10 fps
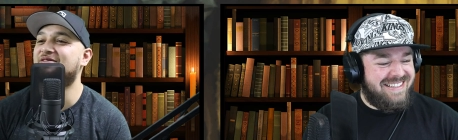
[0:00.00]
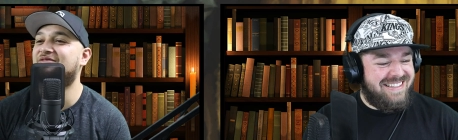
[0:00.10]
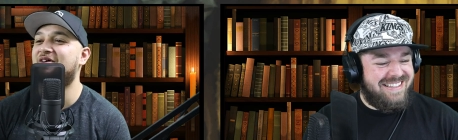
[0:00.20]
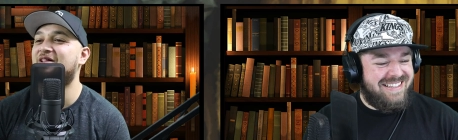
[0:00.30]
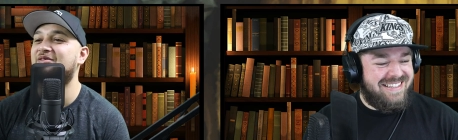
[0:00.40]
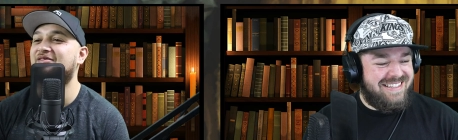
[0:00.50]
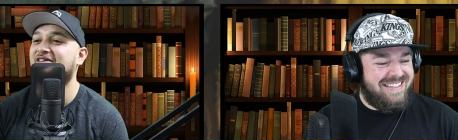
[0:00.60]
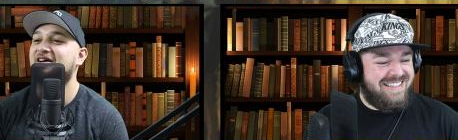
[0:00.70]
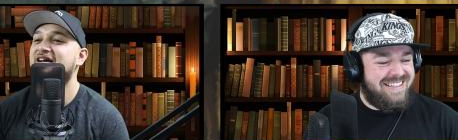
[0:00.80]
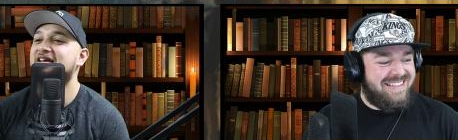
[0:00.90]
Speaker 1: his followers,
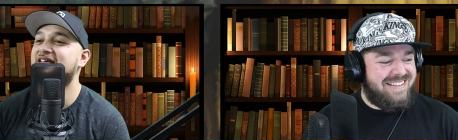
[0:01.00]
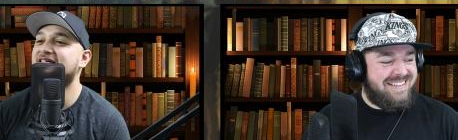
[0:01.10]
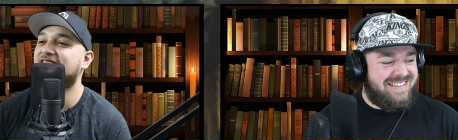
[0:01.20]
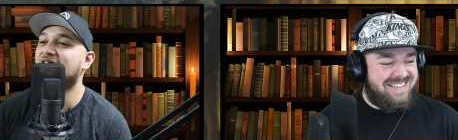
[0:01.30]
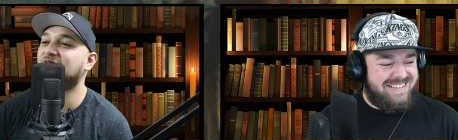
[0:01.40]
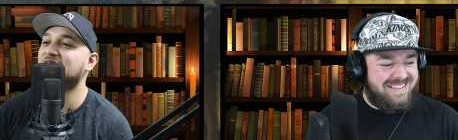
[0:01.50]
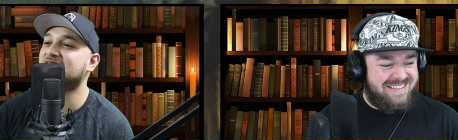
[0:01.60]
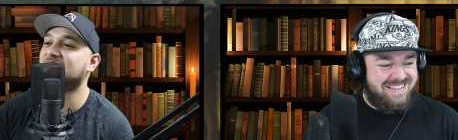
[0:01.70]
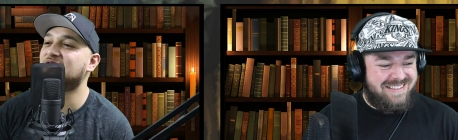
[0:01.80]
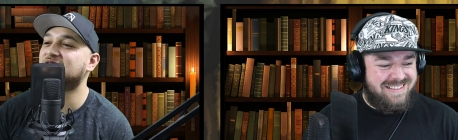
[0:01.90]
he's only
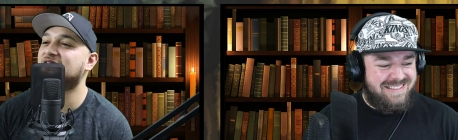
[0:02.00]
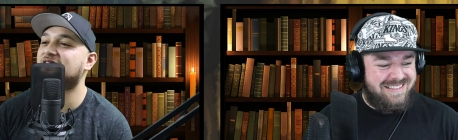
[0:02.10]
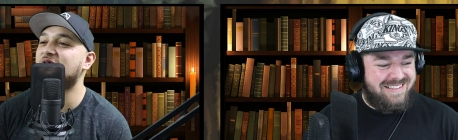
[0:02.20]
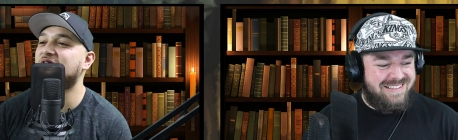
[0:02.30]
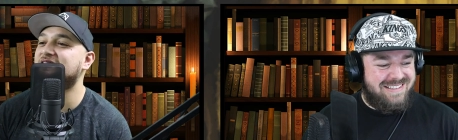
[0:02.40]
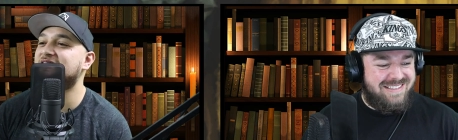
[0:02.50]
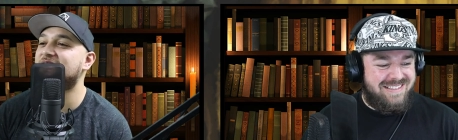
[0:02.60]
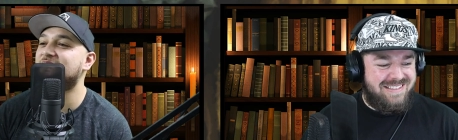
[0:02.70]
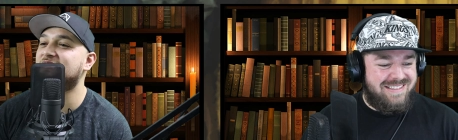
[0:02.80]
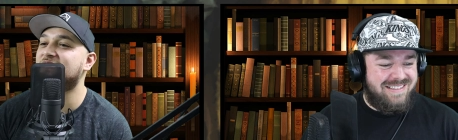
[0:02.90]
spoke spoken to
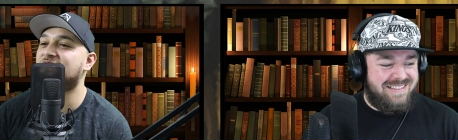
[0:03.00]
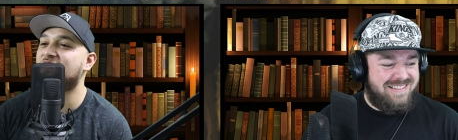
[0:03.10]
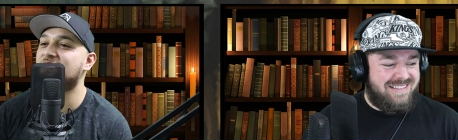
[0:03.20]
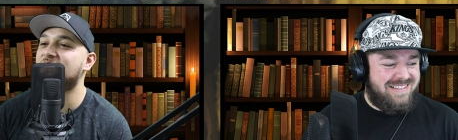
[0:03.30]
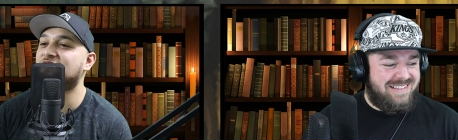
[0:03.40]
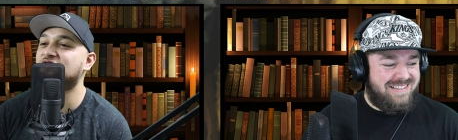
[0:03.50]
them in the form of